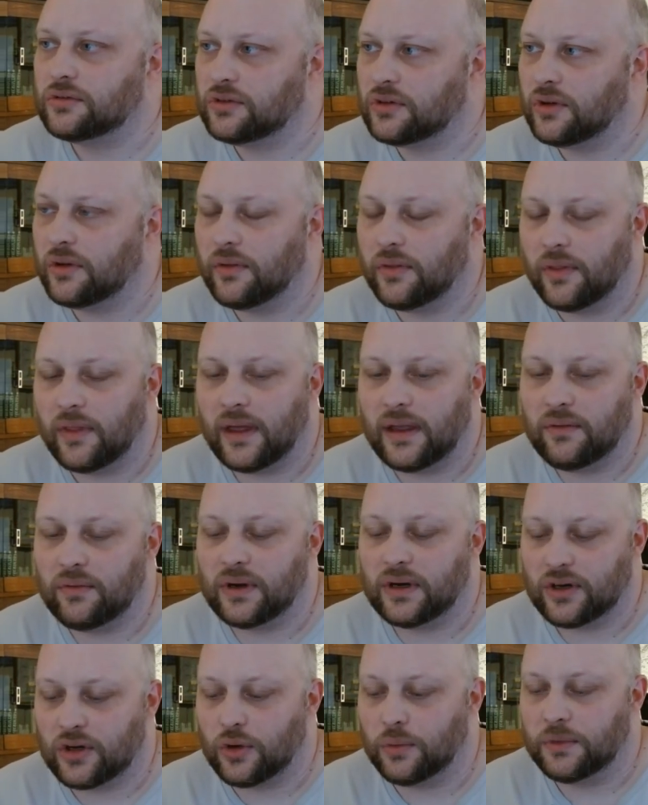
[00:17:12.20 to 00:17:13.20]
They
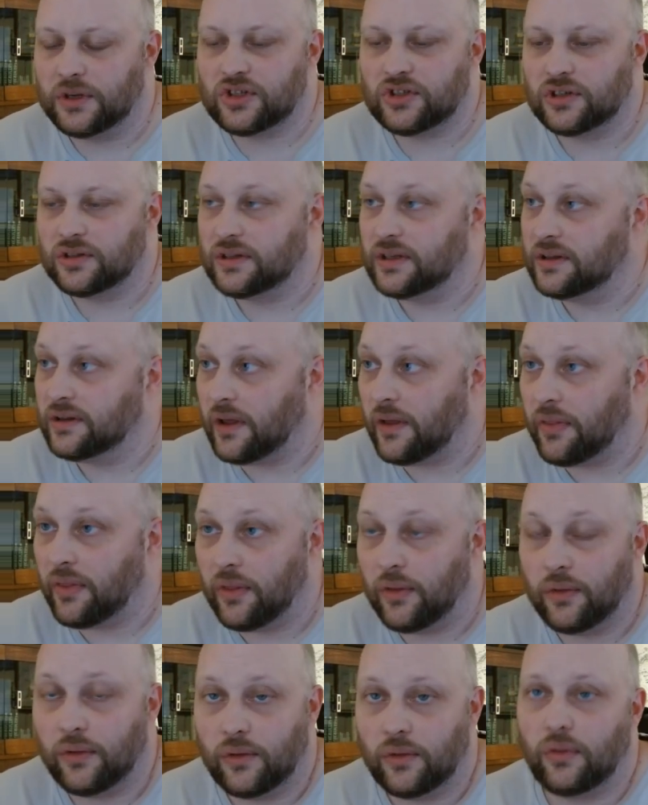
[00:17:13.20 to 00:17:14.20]
were commissioned in
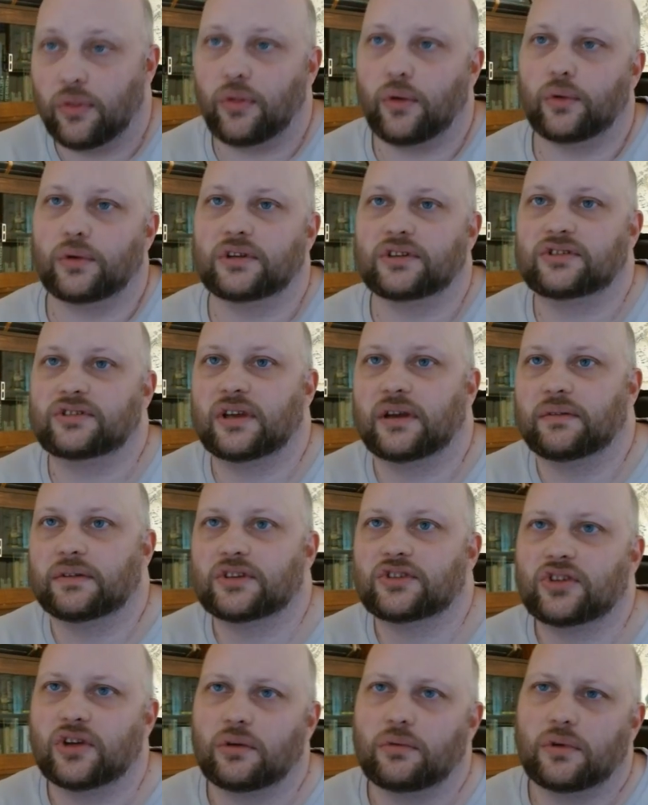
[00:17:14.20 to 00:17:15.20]
1937.
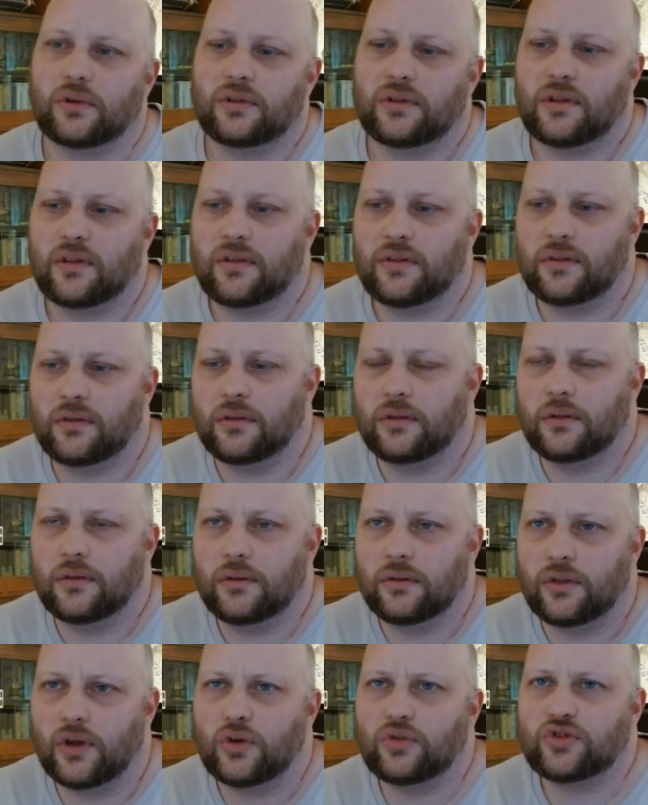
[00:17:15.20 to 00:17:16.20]
So
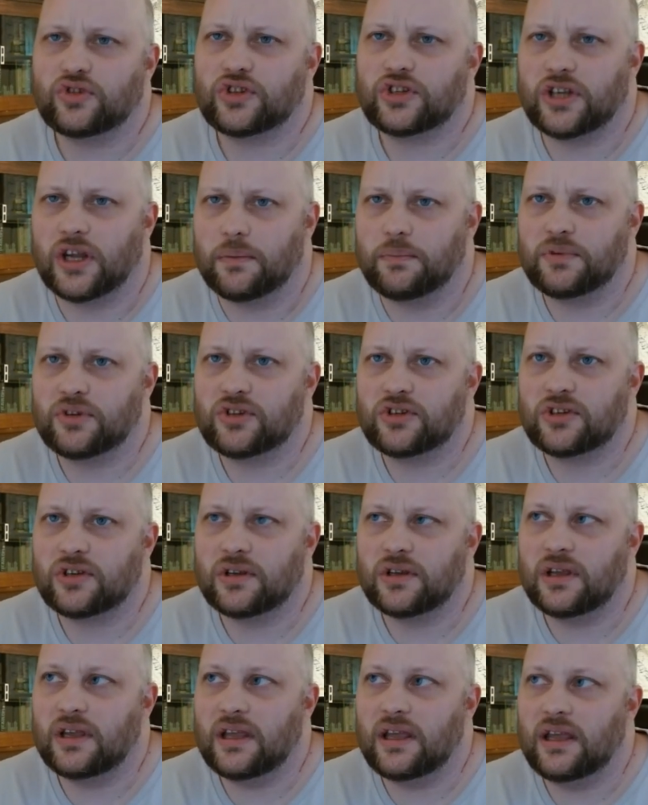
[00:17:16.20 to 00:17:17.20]
those ships,
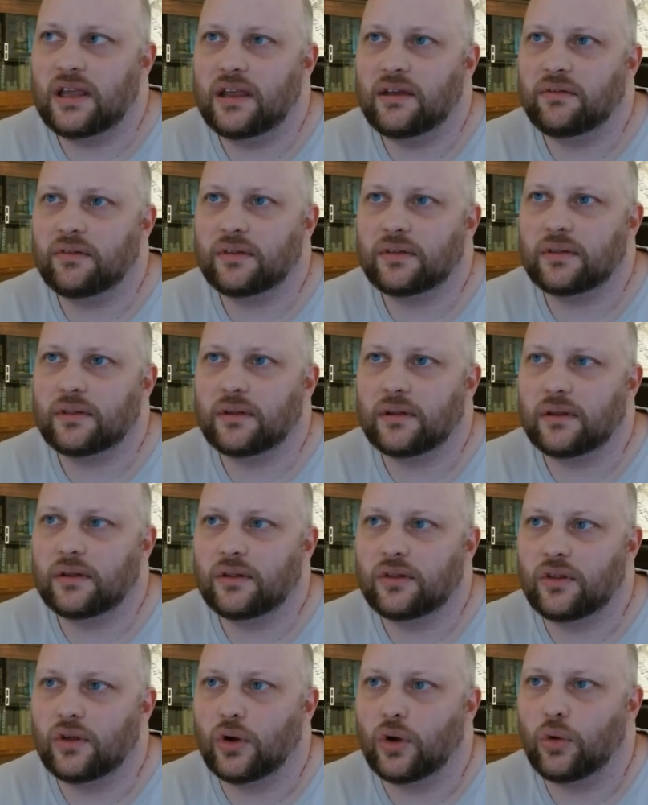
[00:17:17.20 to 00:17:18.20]
even
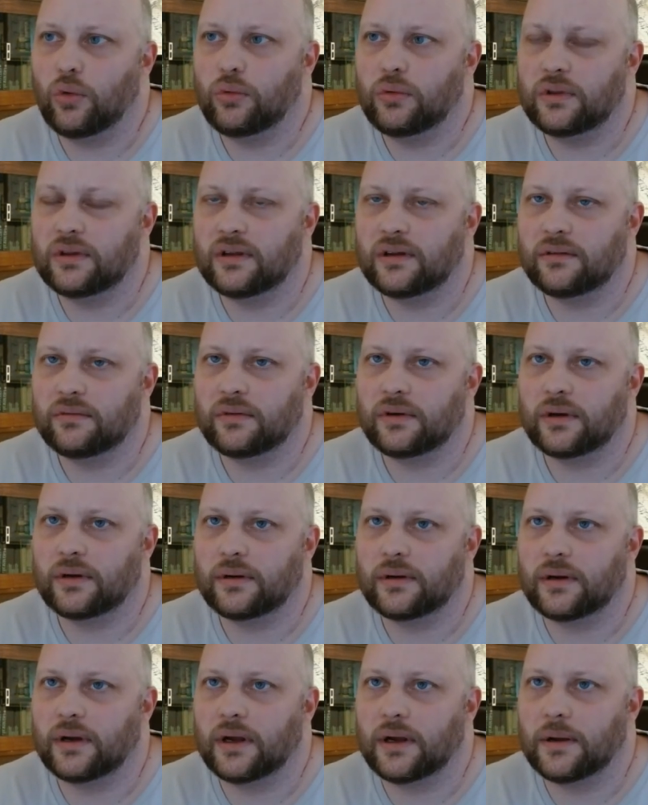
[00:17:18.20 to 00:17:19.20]
though they
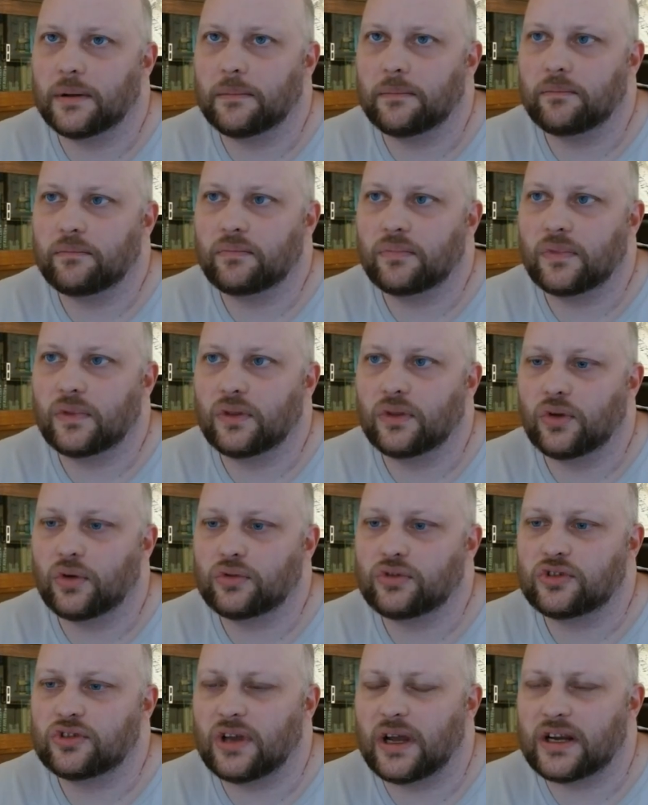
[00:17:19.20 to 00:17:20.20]
were
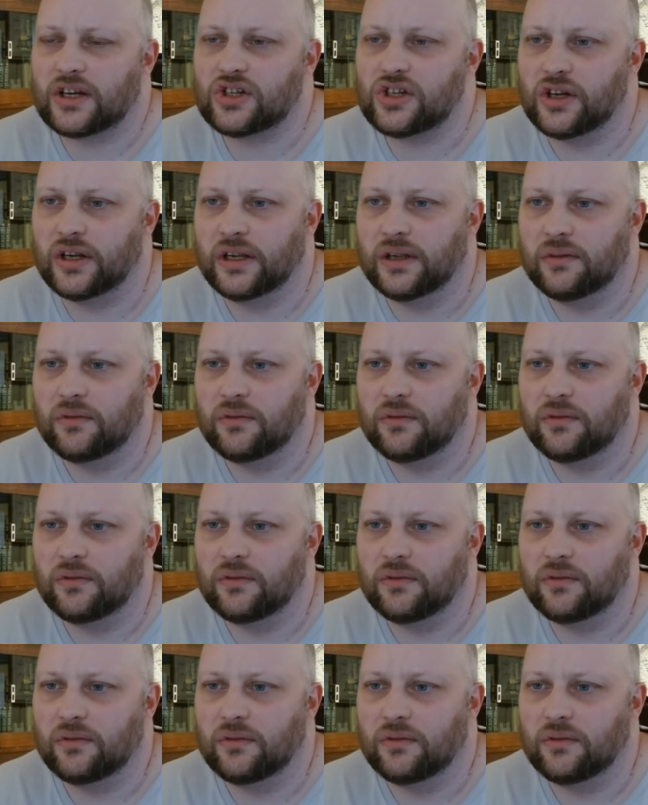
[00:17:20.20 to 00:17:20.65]
not actually